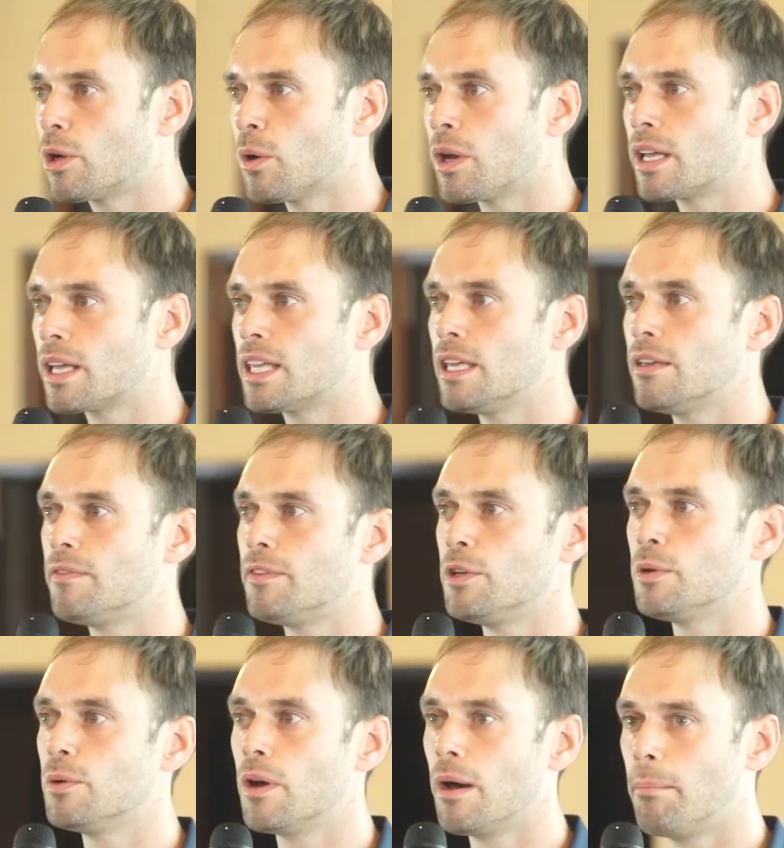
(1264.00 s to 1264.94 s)
going to give
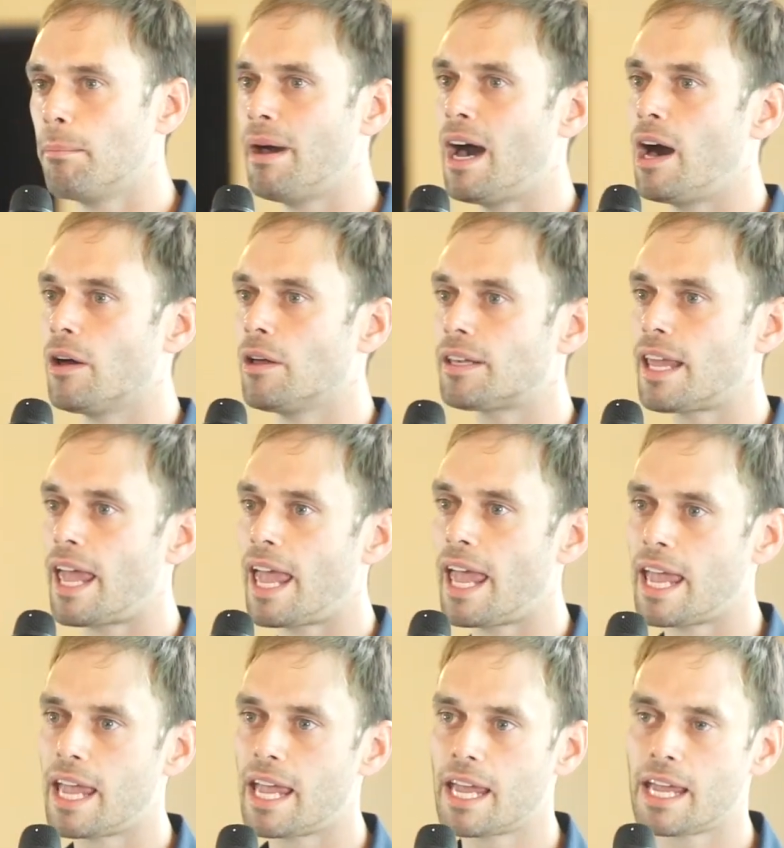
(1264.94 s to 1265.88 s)
you about
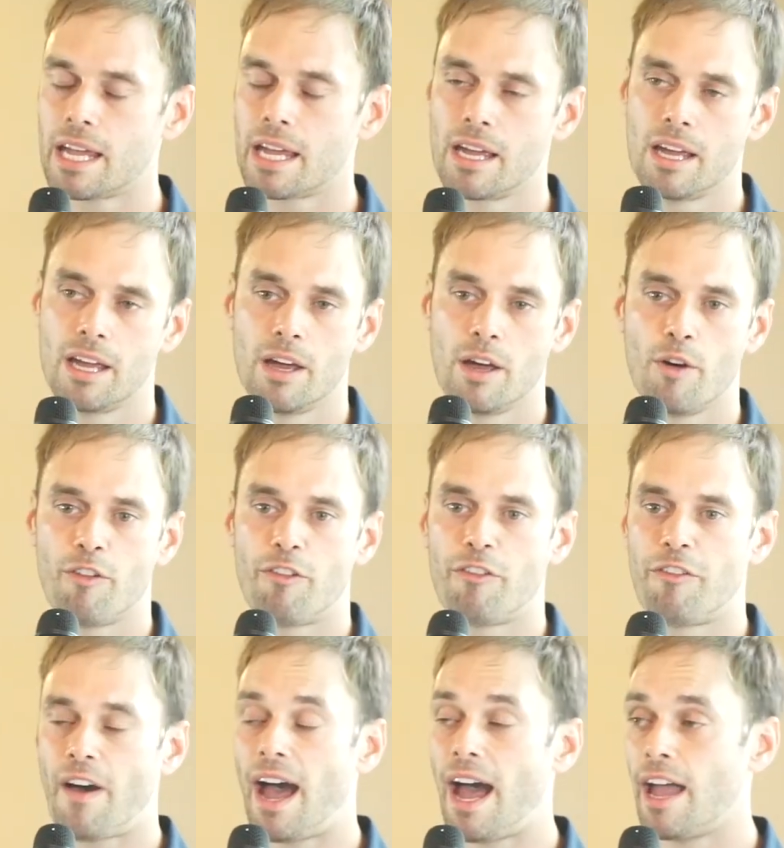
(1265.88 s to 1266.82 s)
a
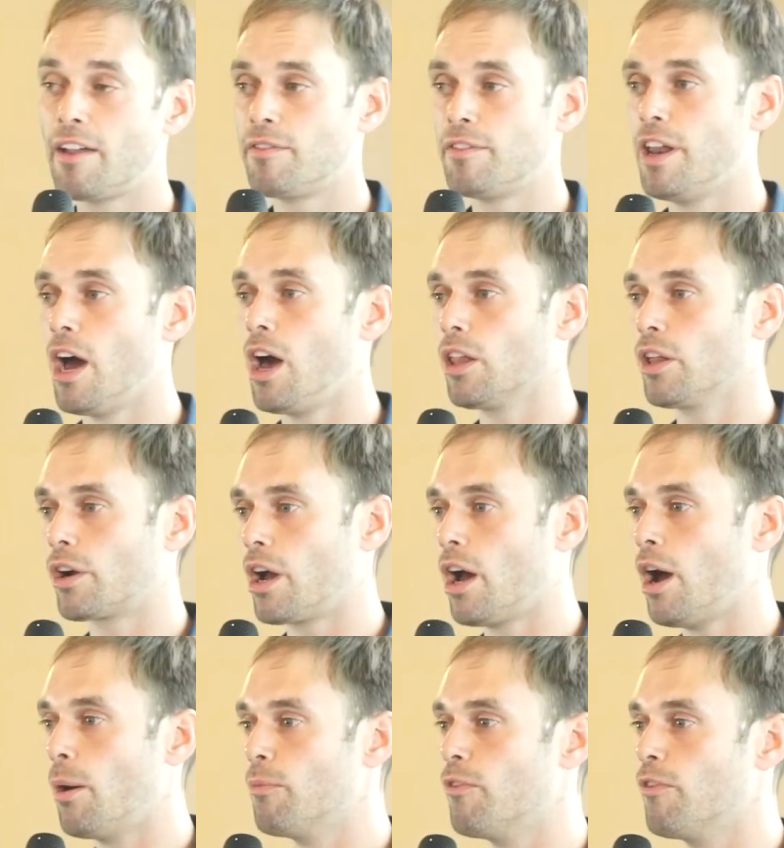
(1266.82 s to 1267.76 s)
$5
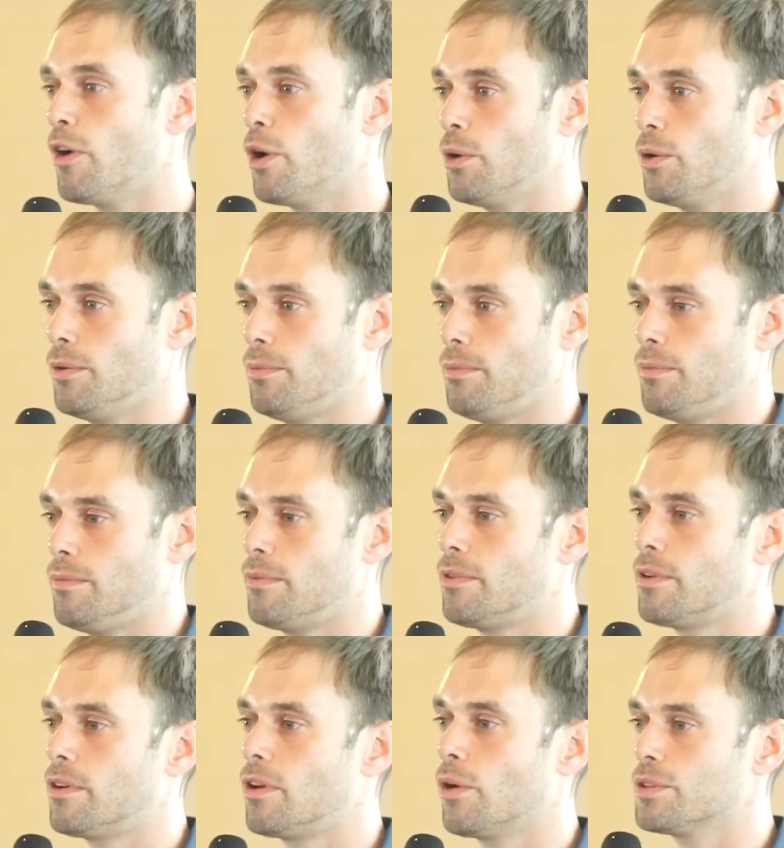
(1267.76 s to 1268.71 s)
upvote
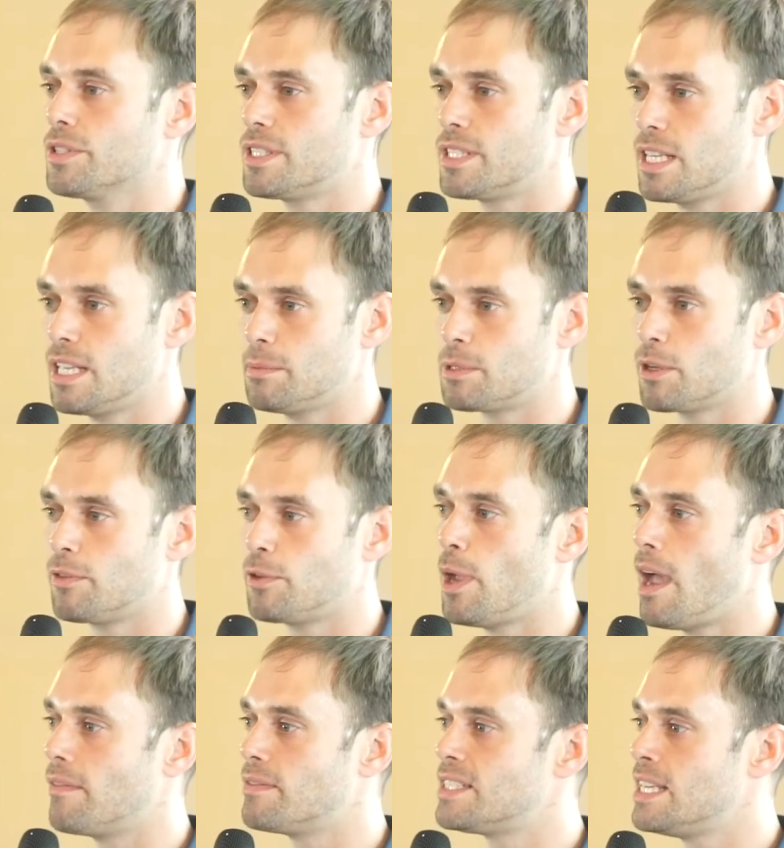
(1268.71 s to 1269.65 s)
on Steem. So if
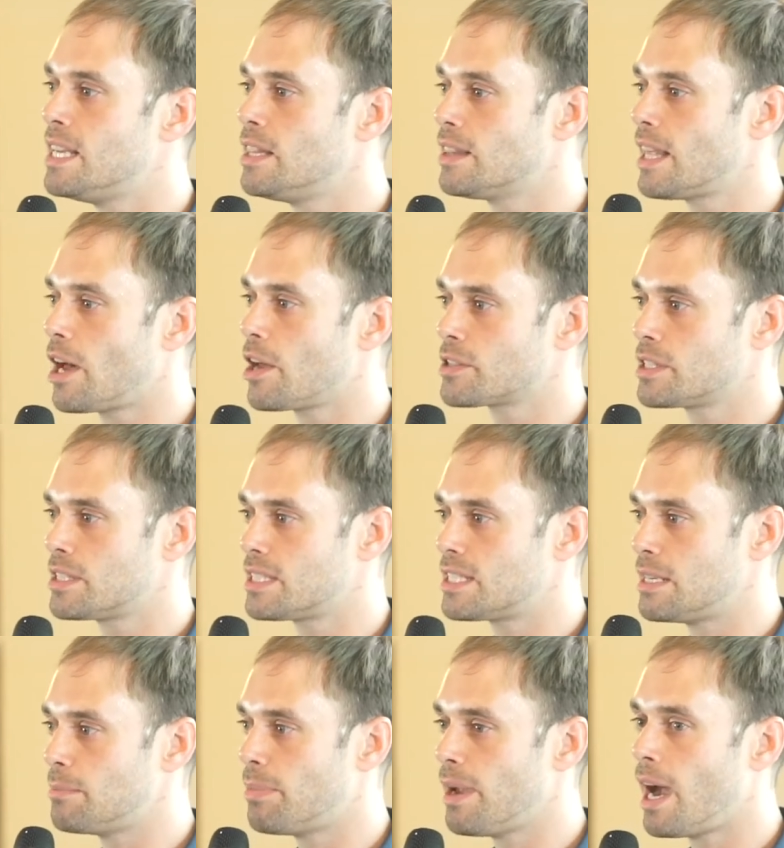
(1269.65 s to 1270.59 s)
you have 10,000
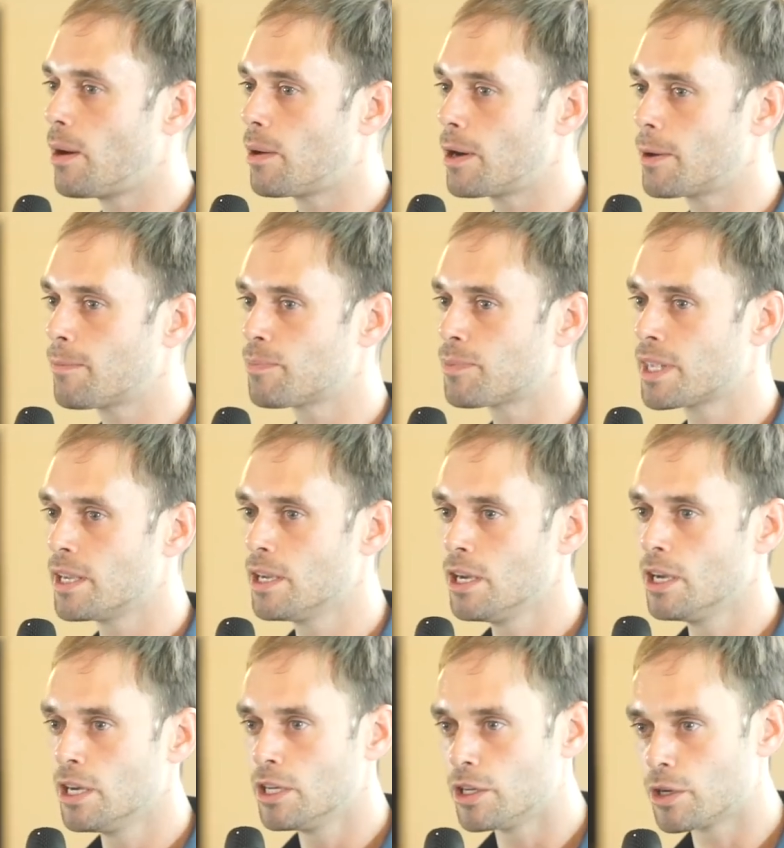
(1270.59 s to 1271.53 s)
Steem power,
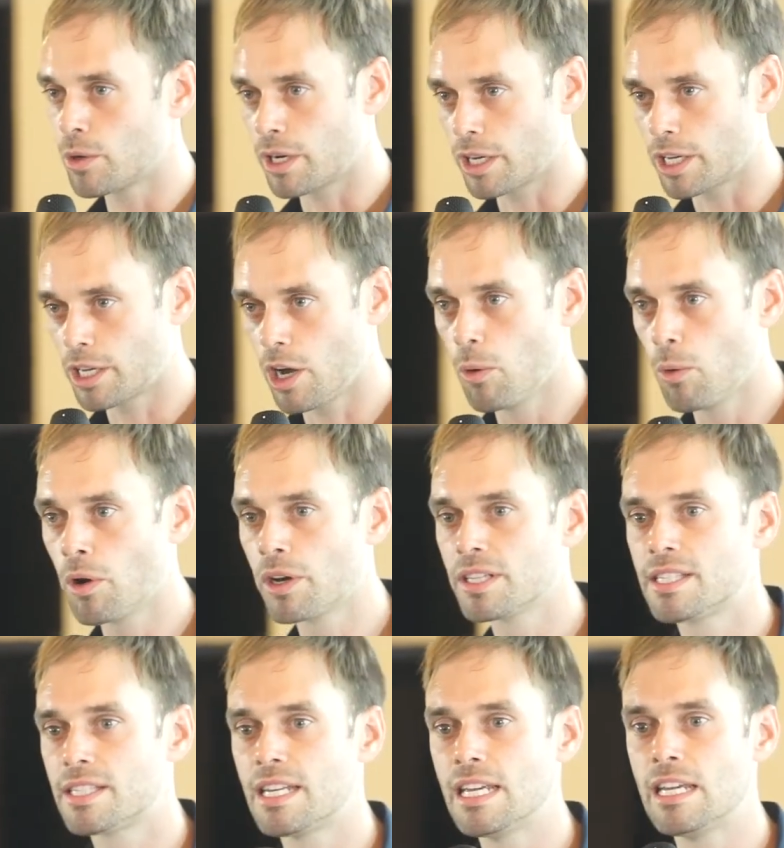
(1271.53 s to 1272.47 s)
you're going to go onto
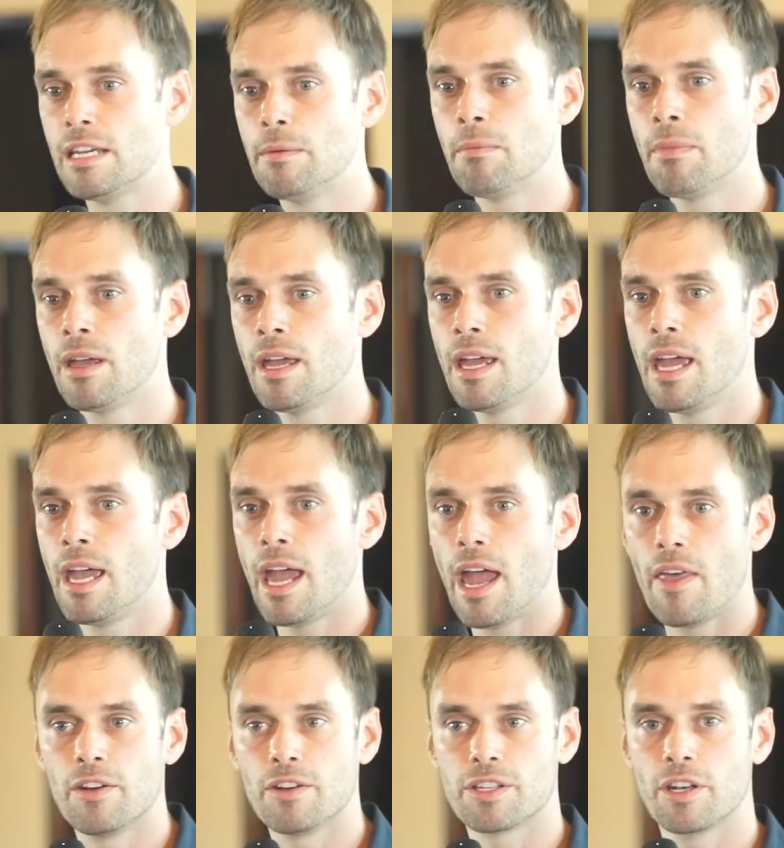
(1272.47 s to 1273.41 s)
Steem,
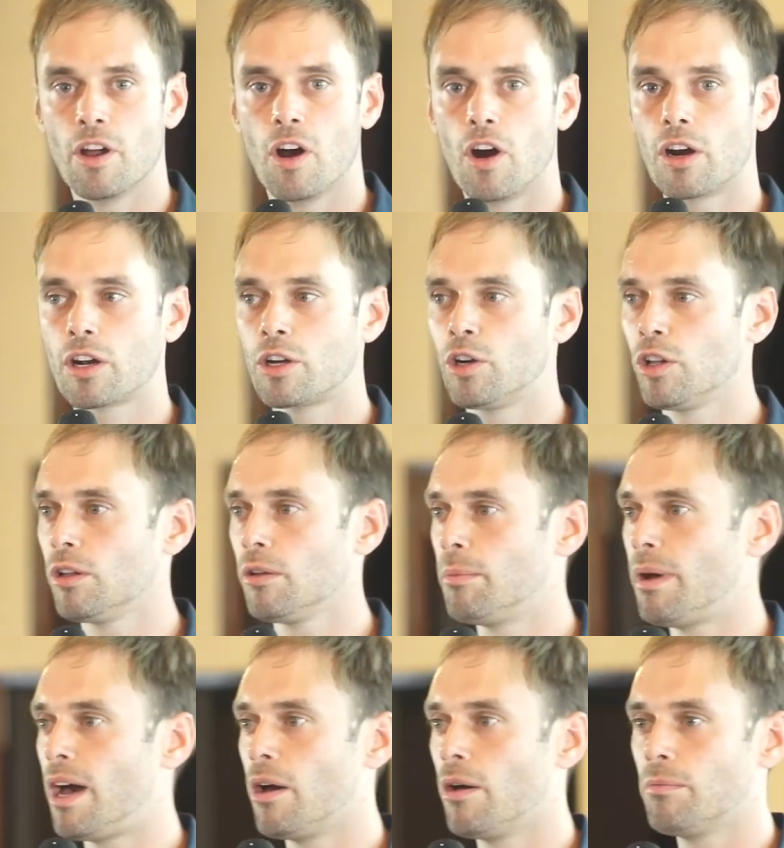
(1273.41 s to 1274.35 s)
and there's an article
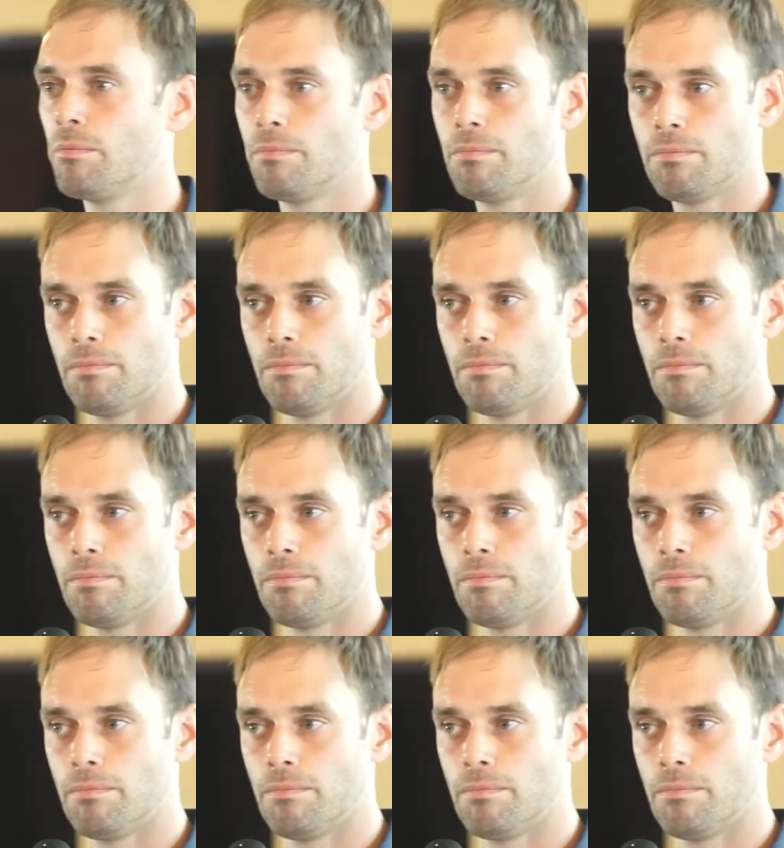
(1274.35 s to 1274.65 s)
about